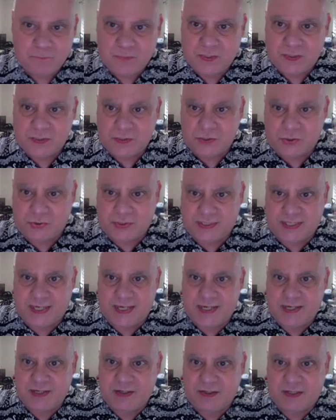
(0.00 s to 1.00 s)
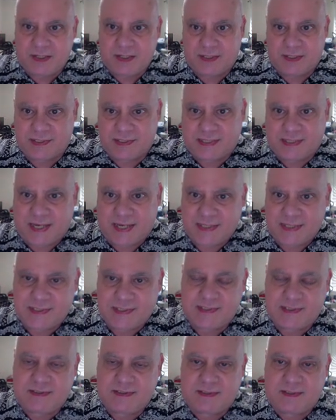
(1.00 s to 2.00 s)
So today, in this
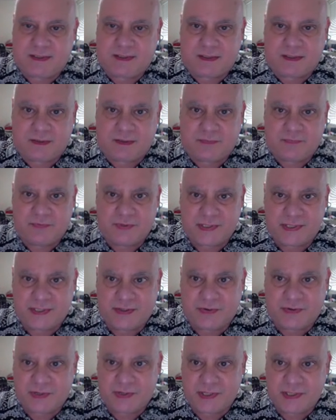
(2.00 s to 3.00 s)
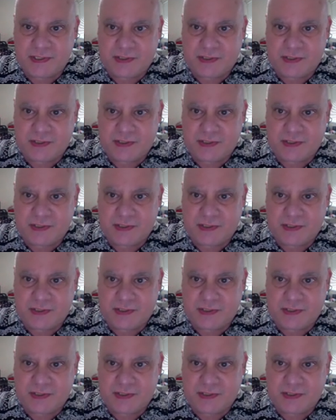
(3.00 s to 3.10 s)
last of the series,